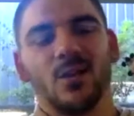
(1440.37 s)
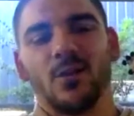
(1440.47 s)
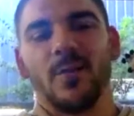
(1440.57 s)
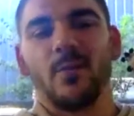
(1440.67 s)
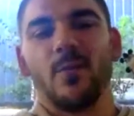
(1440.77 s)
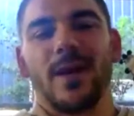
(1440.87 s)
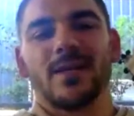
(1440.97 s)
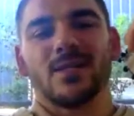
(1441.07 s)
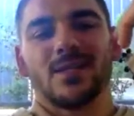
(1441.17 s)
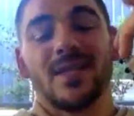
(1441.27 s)
a lot of people
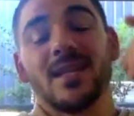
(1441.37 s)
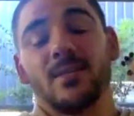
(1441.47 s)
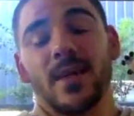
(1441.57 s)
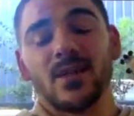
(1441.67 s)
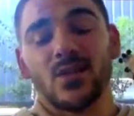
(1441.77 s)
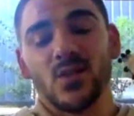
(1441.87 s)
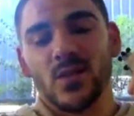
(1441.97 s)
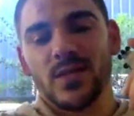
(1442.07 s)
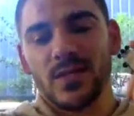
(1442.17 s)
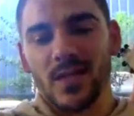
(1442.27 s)
tend to make too
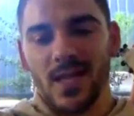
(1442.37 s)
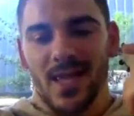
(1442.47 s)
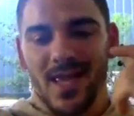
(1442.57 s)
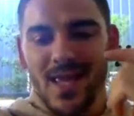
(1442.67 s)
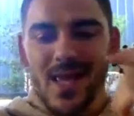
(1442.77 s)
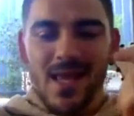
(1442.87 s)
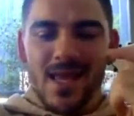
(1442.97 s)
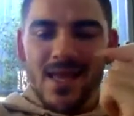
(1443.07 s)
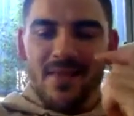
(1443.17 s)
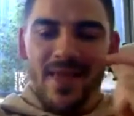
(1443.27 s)
is that
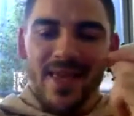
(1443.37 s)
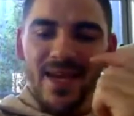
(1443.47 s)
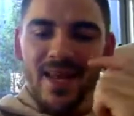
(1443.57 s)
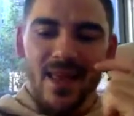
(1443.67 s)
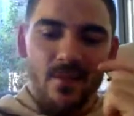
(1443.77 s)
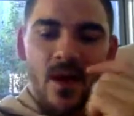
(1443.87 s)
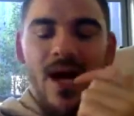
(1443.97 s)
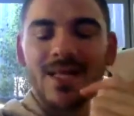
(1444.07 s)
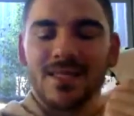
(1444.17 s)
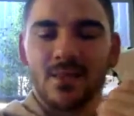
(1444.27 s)
they get into their
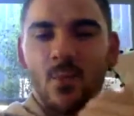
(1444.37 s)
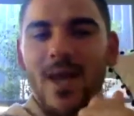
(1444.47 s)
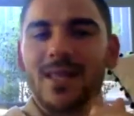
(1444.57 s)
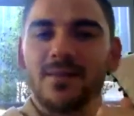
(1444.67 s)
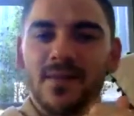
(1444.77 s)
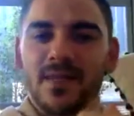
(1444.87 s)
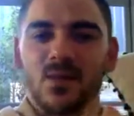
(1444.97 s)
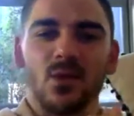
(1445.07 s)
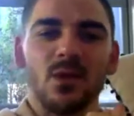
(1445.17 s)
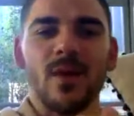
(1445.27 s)
minds that weightlifting is
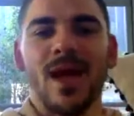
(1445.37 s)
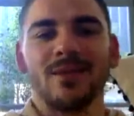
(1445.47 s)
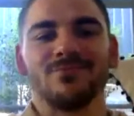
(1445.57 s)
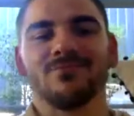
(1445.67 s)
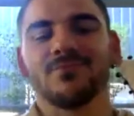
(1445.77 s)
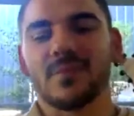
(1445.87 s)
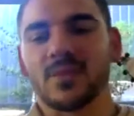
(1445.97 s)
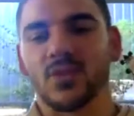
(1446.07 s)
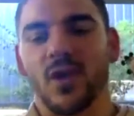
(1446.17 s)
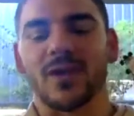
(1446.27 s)
all about
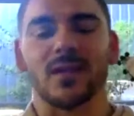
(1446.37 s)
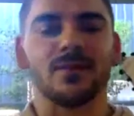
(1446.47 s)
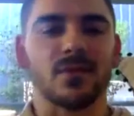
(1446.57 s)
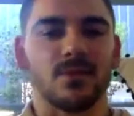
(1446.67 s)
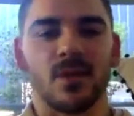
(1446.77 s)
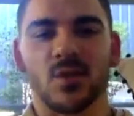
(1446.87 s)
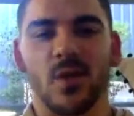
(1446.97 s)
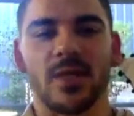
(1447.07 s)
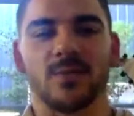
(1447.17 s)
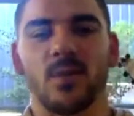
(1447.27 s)
trying to lift as much
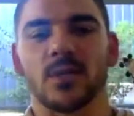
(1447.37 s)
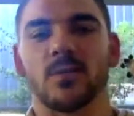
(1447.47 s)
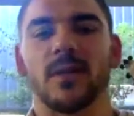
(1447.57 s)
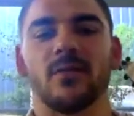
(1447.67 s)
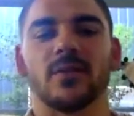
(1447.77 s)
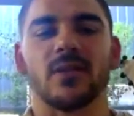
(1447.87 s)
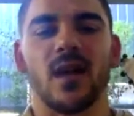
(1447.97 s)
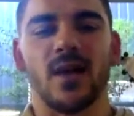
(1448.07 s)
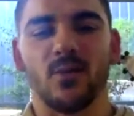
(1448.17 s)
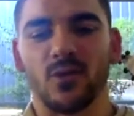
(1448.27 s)
weight as possible every
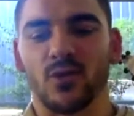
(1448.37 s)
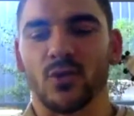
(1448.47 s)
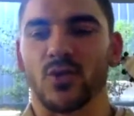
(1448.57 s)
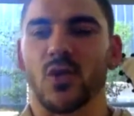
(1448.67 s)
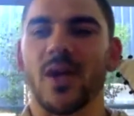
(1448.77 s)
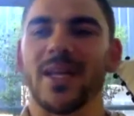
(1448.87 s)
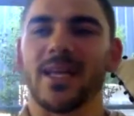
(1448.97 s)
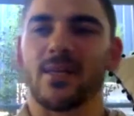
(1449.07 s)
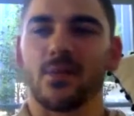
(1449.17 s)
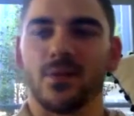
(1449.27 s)
time or trying to
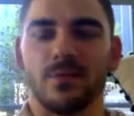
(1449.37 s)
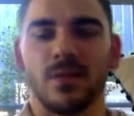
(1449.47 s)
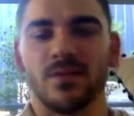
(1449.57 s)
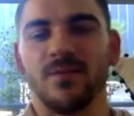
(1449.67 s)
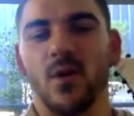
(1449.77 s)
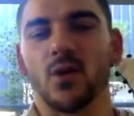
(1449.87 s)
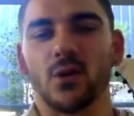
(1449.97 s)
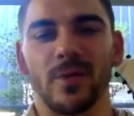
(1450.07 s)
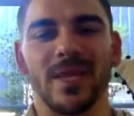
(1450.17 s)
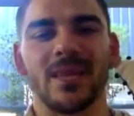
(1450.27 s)
get through as much
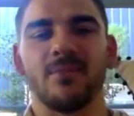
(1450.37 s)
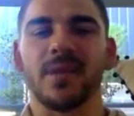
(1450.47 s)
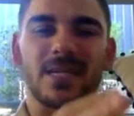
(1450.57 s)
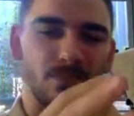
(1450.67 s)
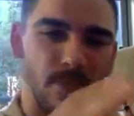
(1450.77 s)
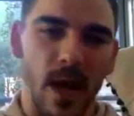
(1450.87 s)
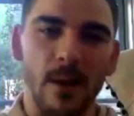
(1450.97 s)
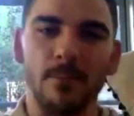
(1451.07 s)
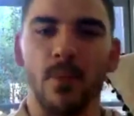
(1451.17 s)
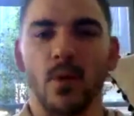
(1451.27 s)
volume and get the biggest
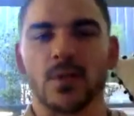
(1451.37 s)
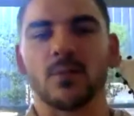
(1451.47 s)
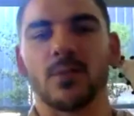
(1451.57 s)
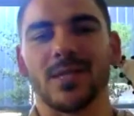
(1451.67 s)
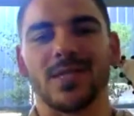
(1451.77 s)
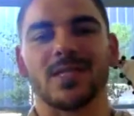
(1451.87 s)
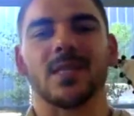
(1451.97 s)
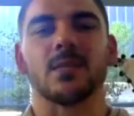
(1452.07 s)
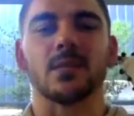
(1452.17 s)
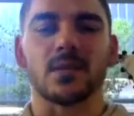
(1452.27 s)
pump possible in a
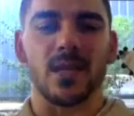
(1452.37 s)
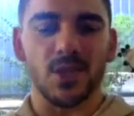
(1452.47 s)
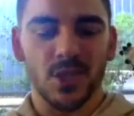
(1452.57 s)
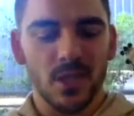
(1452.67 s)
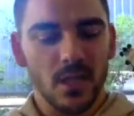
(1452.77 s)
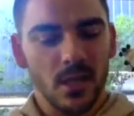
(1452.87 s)
single session.